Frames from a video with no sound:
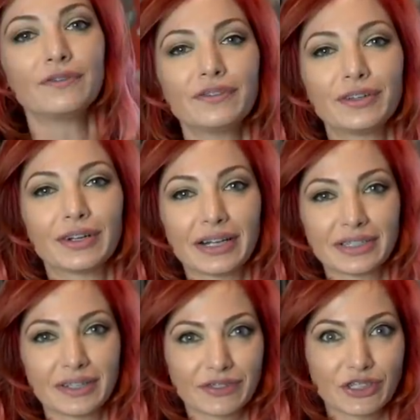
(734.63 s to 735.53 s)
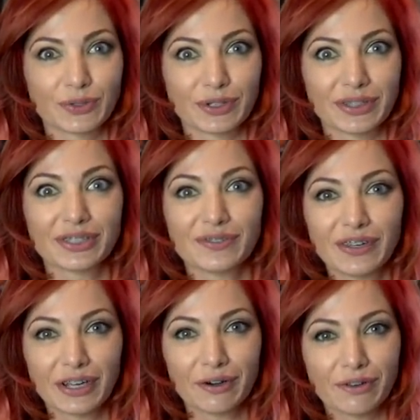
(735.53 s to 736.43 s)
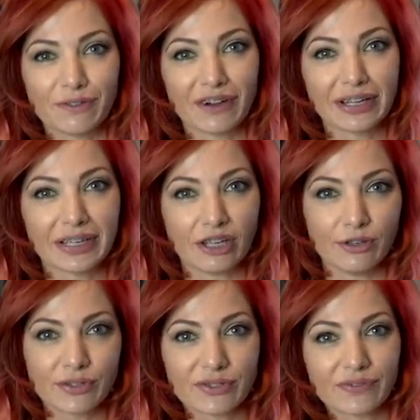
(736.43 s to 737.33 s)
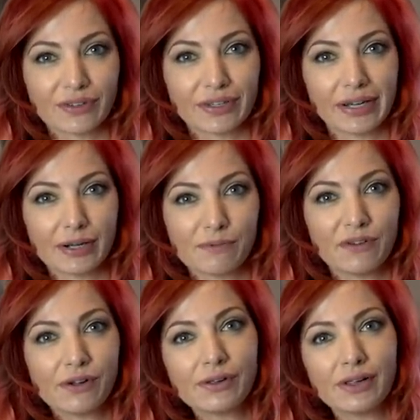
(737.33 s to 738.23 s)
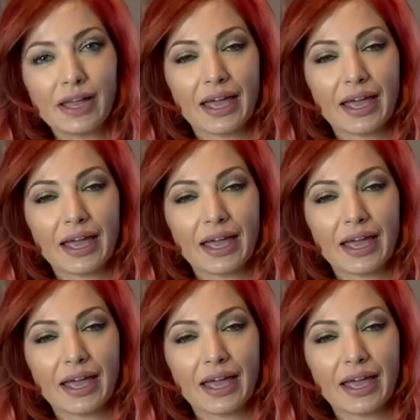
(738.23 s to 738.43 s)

Hopefully you guys have enjoyed this video and you find it useful and helpful,